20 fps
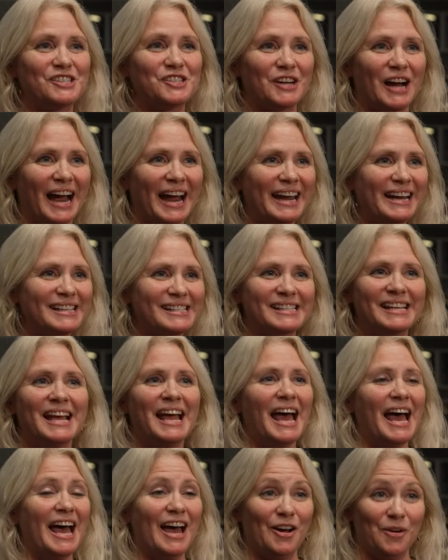strikes
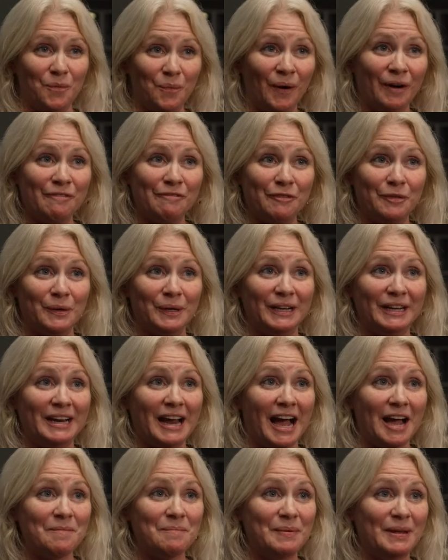at
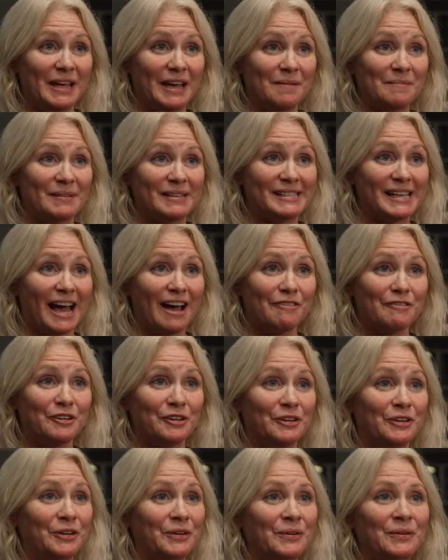1:49 p.m. this
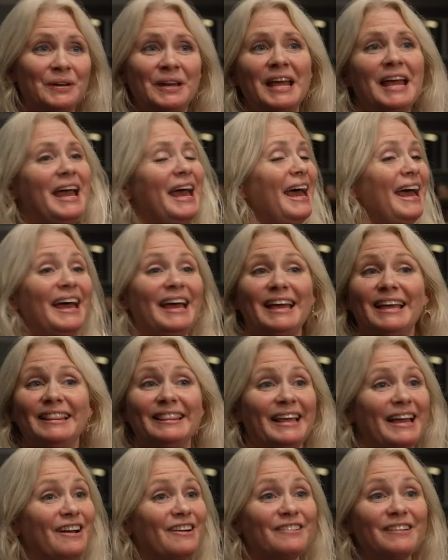afternoon,
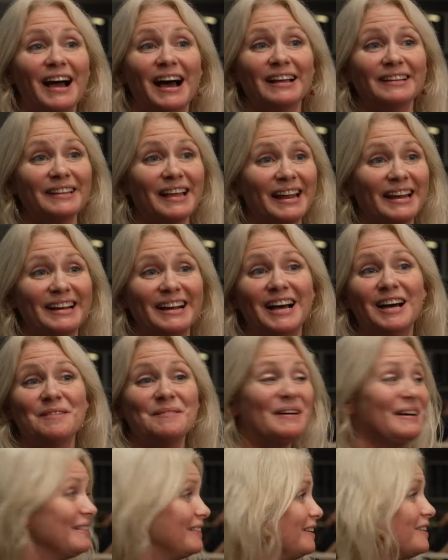and they are not letting
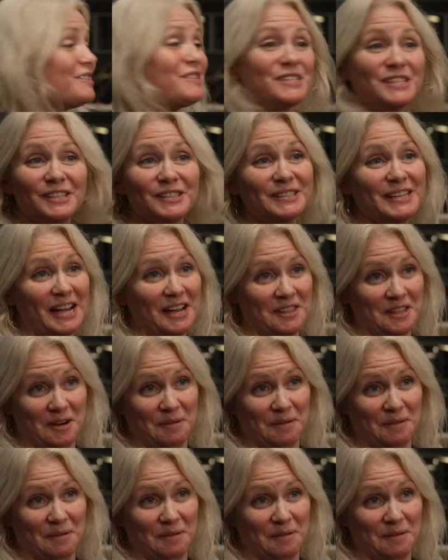up. They're still down